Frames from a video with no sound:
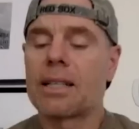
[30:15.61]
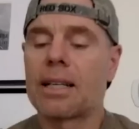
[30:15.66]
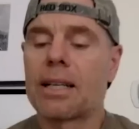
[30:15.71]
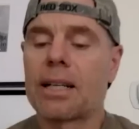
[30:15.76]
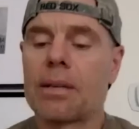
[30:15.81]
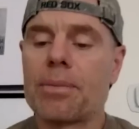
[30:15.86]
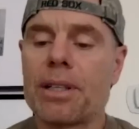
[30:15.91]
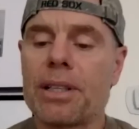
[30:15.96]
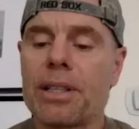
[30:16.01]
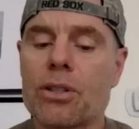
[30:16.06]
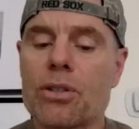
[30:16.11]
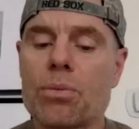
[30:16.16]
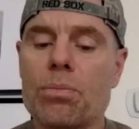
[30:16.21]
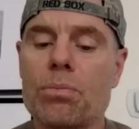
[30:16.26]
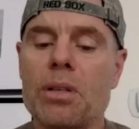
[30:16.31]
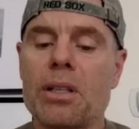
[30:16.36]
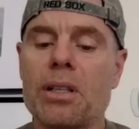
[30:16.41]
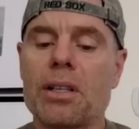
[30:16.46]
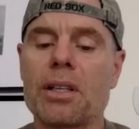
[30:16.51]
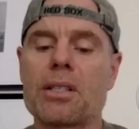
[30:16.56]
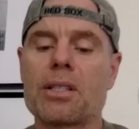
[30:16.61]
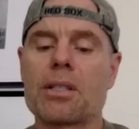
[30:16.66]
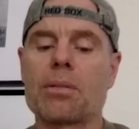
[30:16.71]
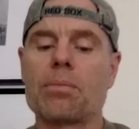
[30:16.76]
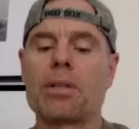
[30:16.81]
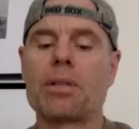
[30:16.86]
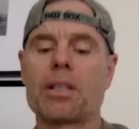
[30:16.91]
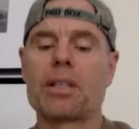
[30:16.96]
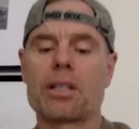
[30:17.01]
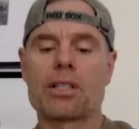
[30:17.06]
I mean, there's millions and
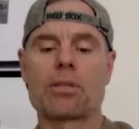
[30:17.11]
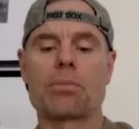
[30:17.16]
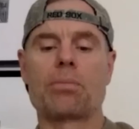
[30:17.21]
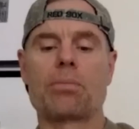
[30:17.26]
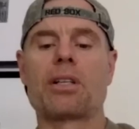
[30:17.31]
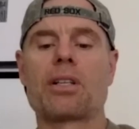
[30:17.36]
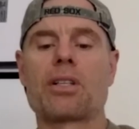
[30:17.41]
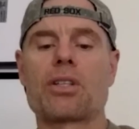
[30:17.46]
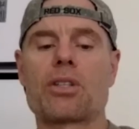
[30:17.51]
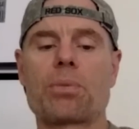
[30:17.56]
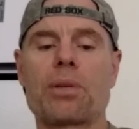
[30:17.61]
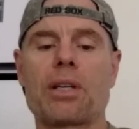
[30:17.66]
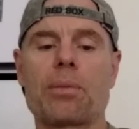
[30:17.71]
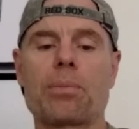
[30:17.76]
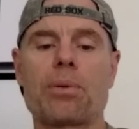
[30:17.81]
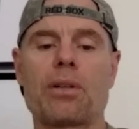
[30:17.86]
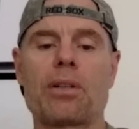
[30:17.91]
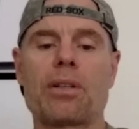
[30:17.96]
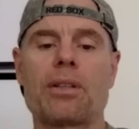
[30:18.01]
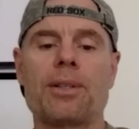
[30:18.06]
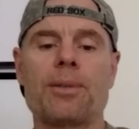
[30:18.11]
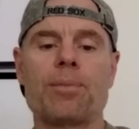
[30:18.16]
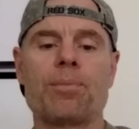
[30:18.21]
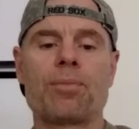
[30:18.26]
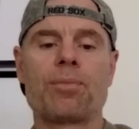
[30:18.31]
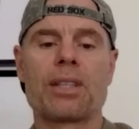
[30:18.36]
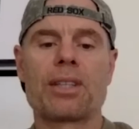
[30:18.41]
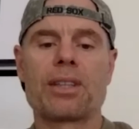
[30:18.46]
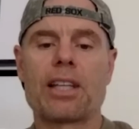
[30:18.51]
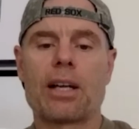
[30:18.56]
millions and millions of people
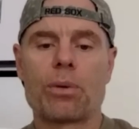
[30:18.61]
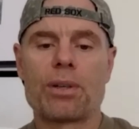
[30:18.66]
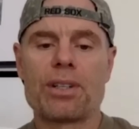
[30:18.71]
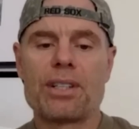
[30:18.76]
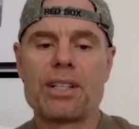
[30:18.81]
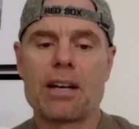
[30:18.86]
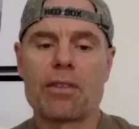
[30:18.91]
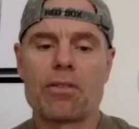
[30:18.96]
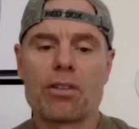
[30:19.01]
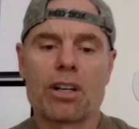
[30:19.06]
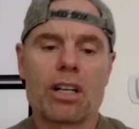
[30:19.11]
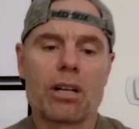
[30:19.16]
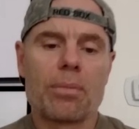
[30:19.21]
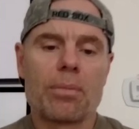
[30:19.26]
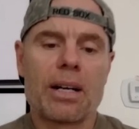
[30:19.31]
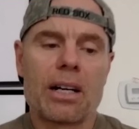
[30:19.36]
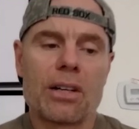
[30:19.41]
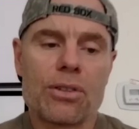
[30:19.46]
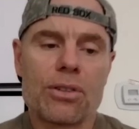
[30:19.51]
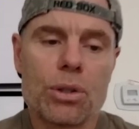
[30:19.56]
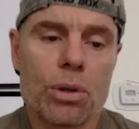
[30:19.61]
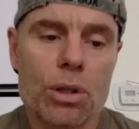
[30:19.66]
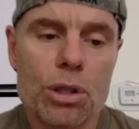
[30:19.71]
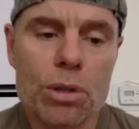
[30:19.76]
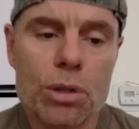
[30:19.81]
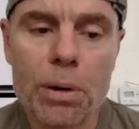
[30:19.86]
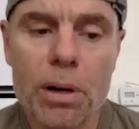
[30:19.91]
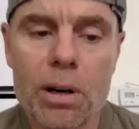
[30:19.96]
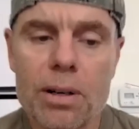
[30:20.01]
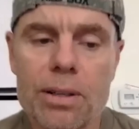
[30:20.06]
that would never come out and do a
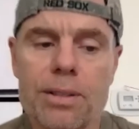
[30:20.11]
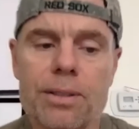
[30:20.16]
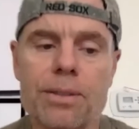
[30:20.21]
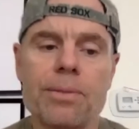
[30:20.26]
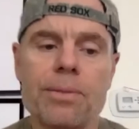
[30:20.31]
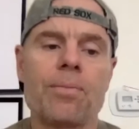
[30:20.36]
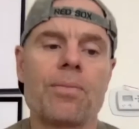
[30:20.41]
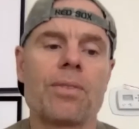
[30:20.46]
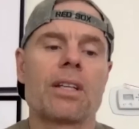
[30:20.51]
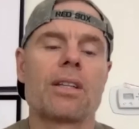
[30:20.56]
Spartan,